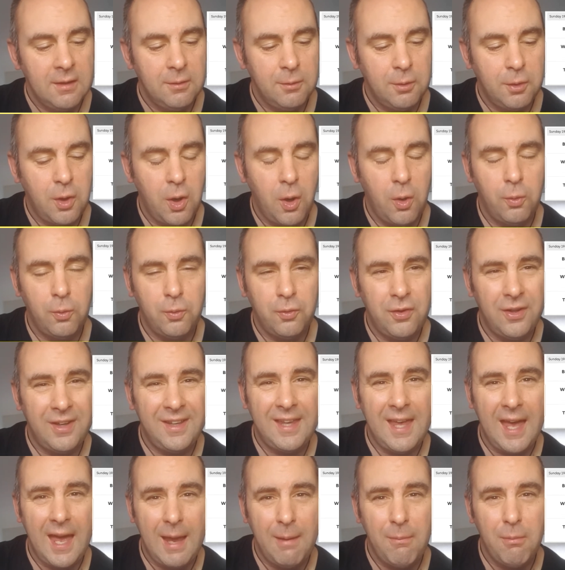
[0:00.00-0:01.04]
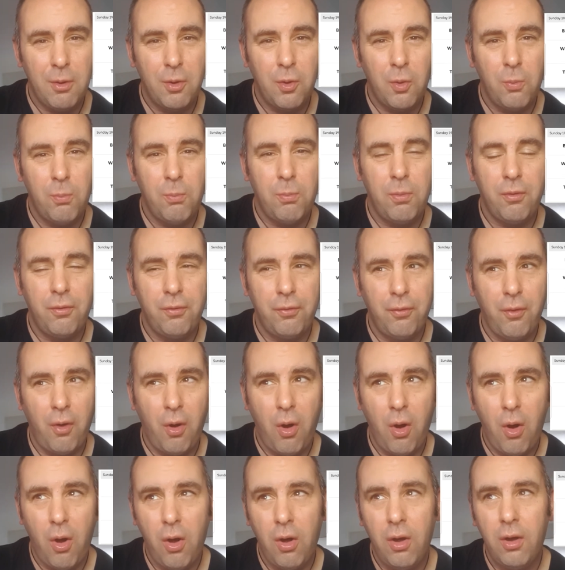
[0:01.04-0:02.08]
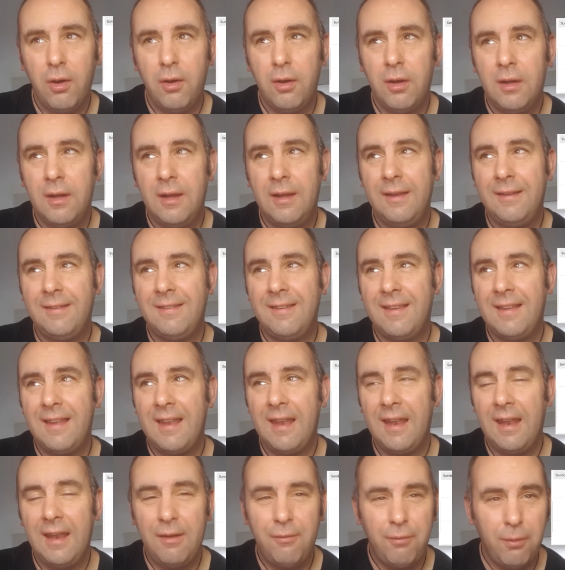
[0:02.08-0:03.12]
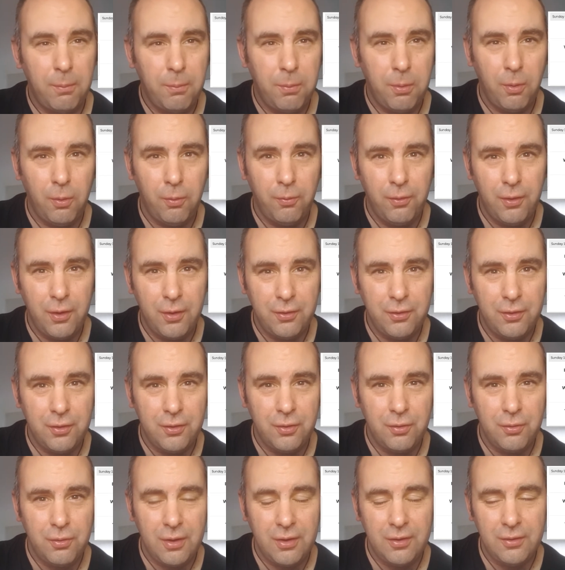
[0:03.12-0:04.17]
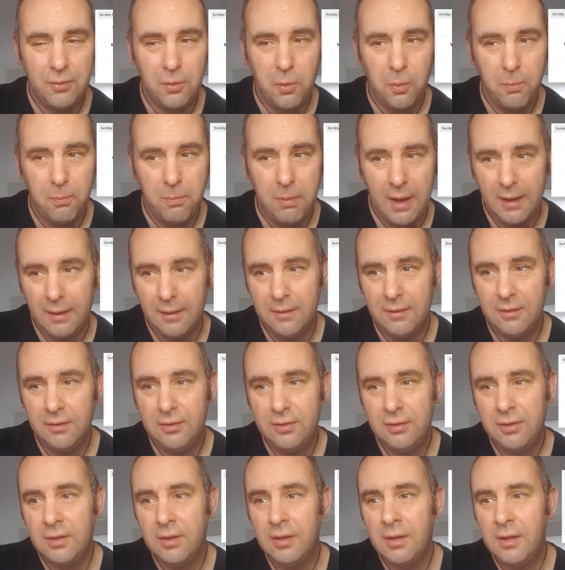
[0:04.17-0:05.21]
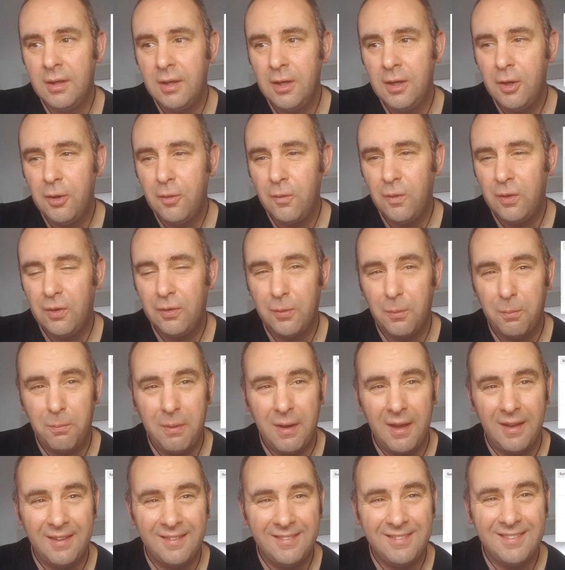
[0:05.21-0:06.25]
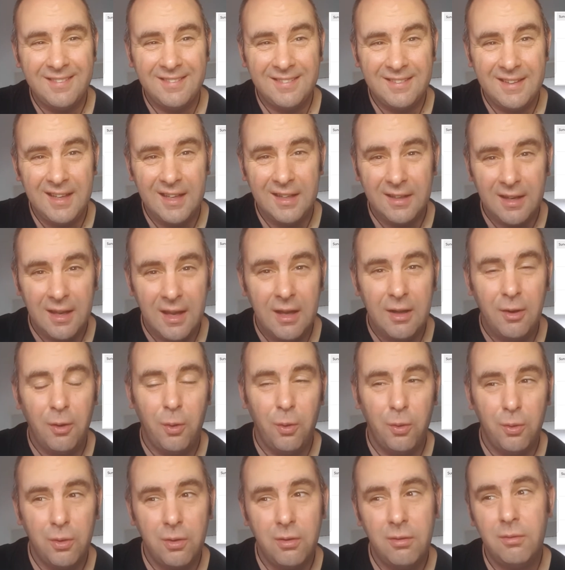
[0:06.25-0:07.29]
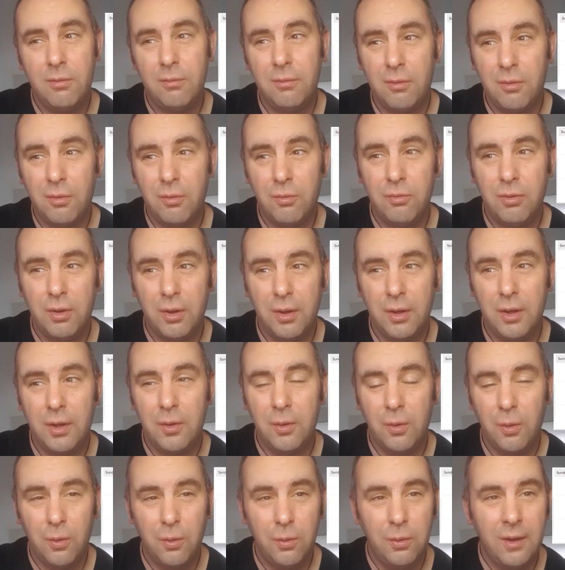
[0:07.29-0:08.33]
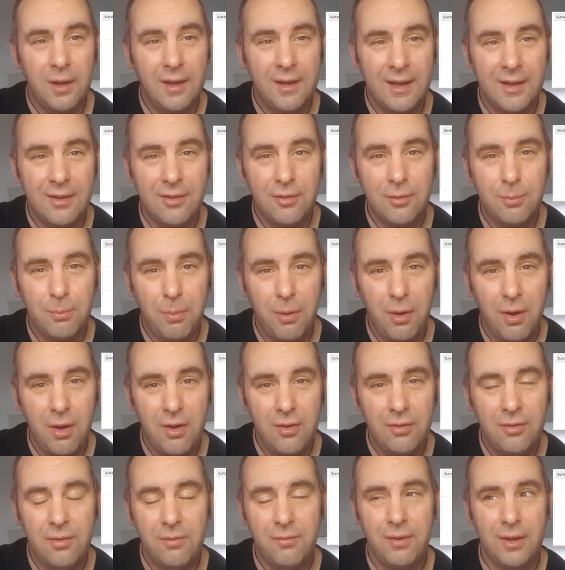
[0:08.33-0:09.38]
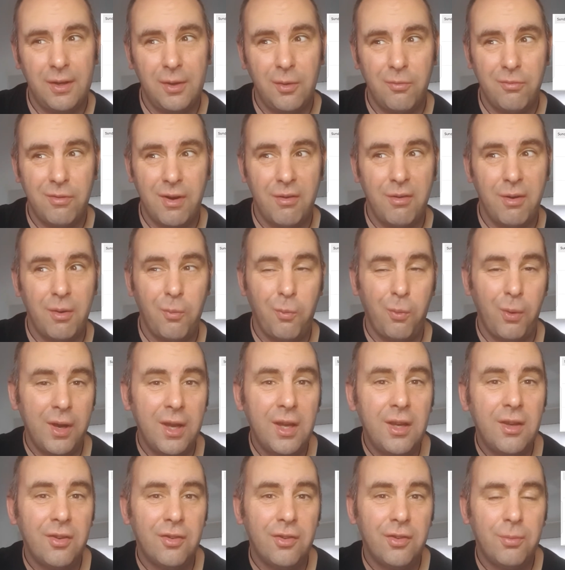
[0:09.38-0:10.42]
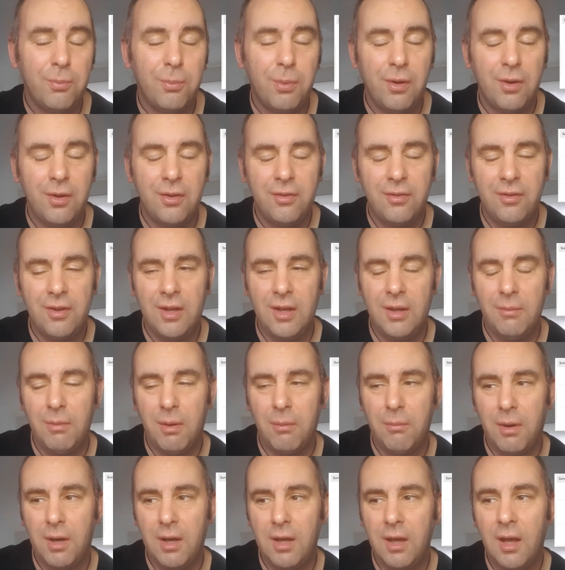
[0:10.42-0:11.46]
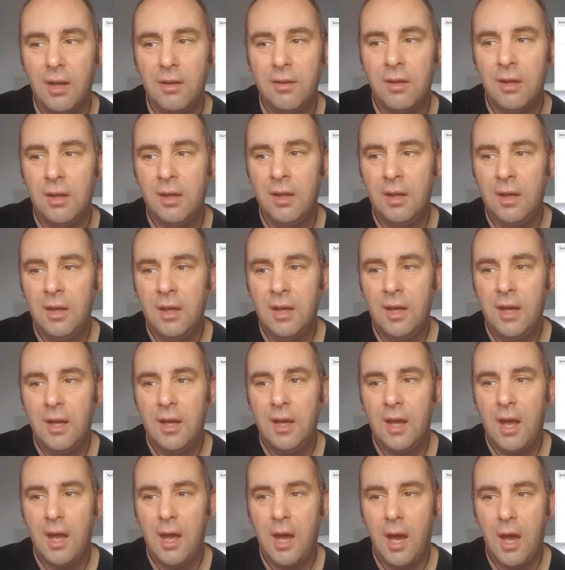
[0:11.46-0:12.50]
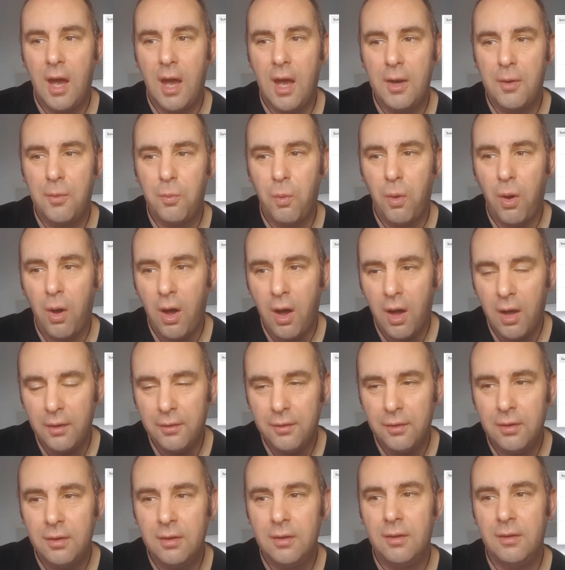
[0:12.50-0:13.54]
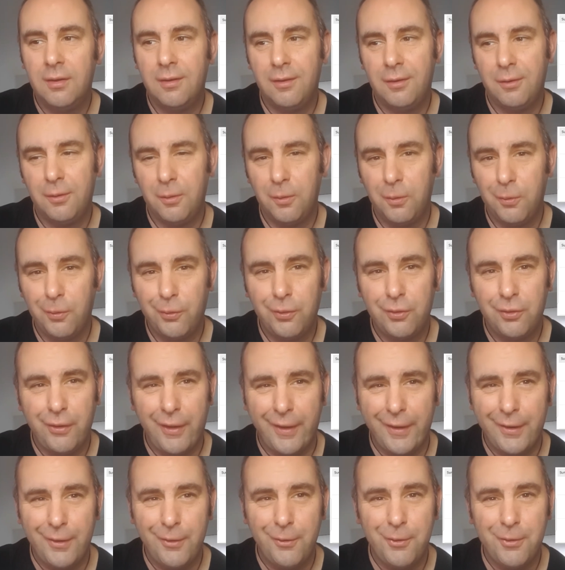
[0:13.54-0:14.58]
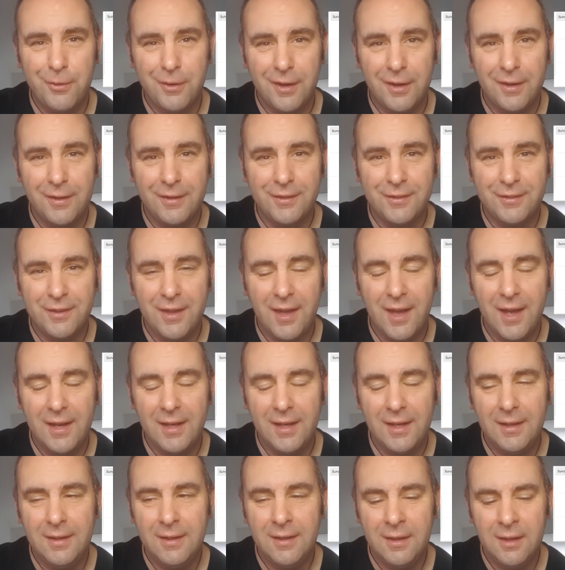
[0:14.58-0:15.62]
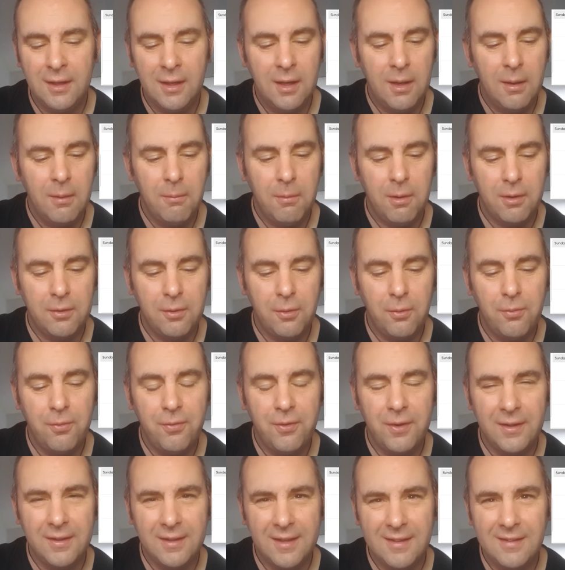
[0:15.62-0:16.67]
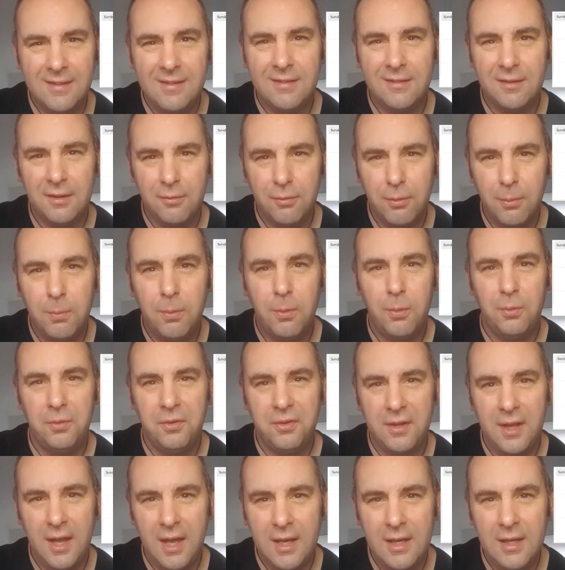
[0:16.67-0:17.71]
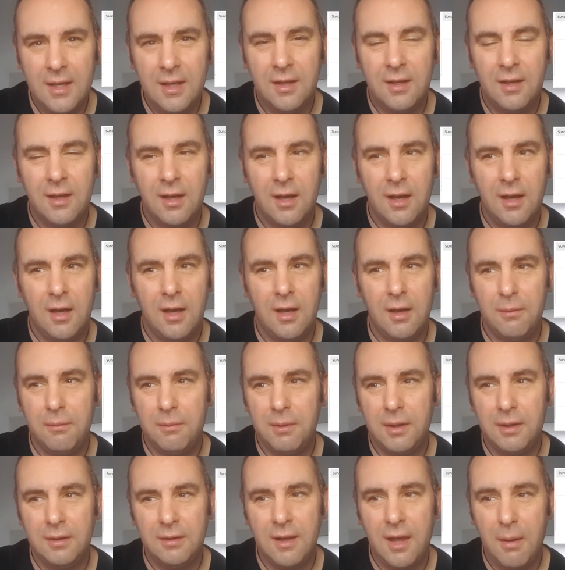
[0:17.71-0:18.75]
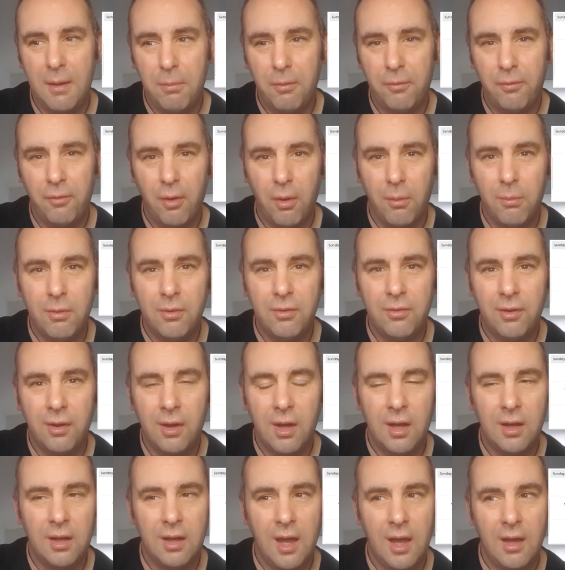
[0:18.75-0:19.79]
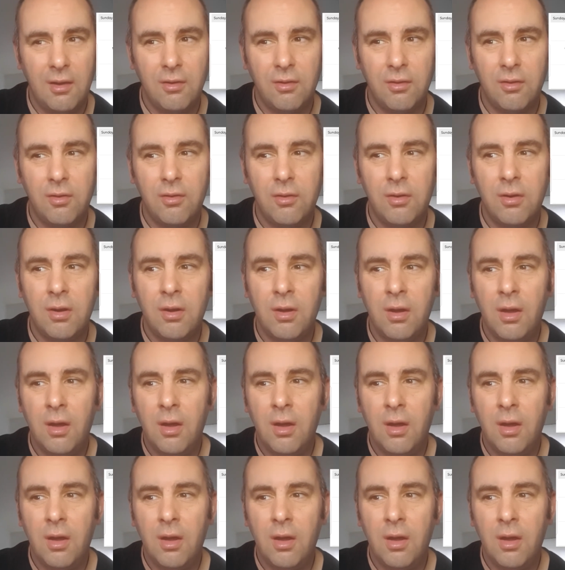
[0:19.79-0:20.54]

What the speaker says: We go to game number 4. It's Liverpool versus Crystal Palace. Crystal Palace did look really cool against Spurs. I think a very weakened Spurs team, I might add. Edouard looks like a good little signing. I do think this is Liverpool's day. I mean, their performance against